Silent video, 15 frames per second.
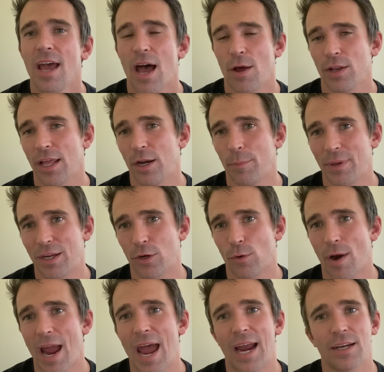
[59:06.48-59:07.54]
I'll let them
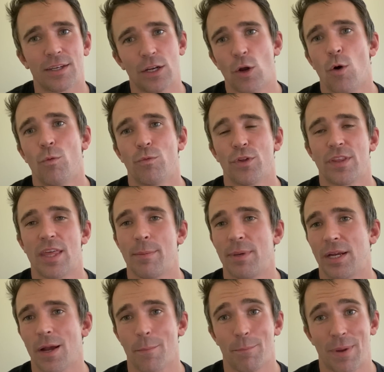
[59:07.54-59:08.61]
interact and hopefully they
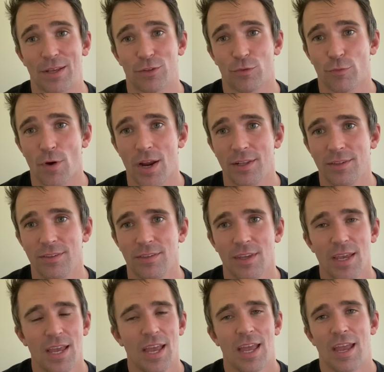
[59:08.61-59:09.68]
become best friends.
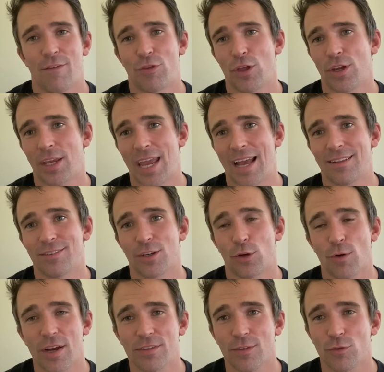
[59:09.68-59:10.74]
If the cat's
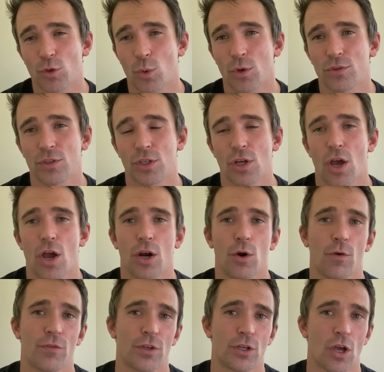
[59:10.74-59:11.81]
aggressive towards the dog,
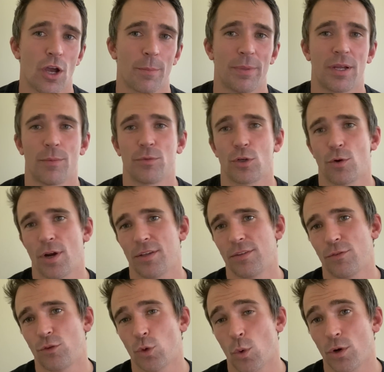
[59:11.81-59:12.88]
or if the dog becomes
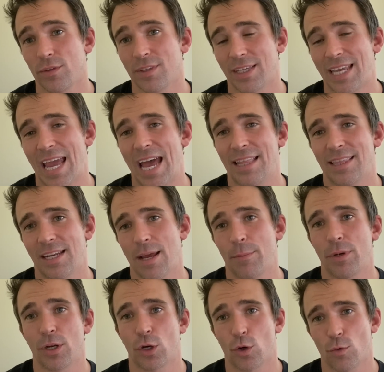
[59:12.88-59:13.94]
aggressive towards the cat, then I'm
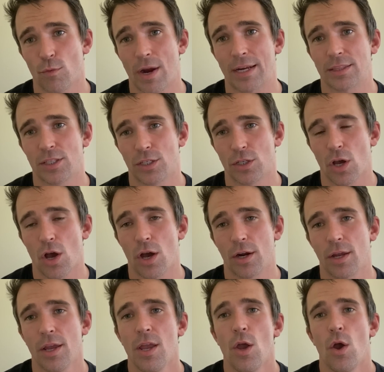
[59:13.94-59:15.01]
going to correct the
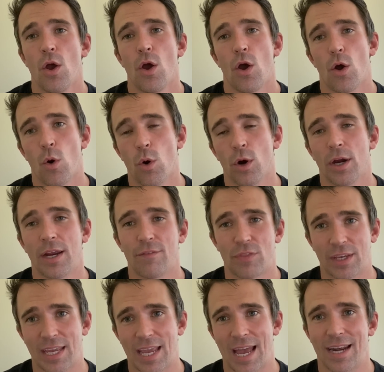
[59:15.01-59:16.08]
dog. Or if
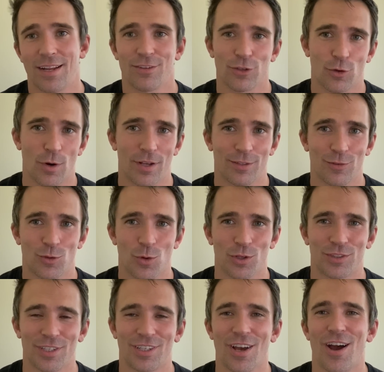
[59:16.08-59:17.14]
the cat is aggressive
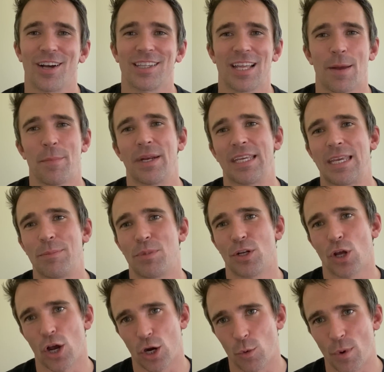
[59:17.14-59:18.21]
towards the dog, then I'm going to keep the
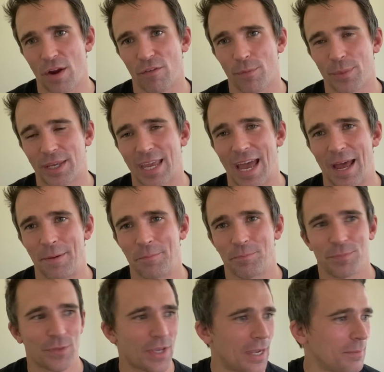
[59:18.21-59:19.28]
dog away from the cat.
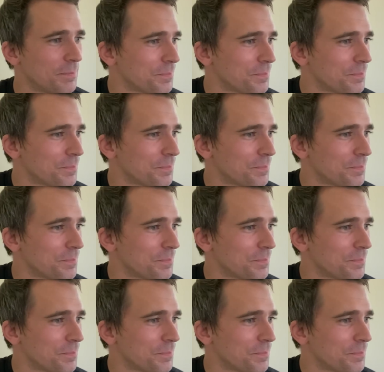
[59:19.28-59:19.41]
Okay?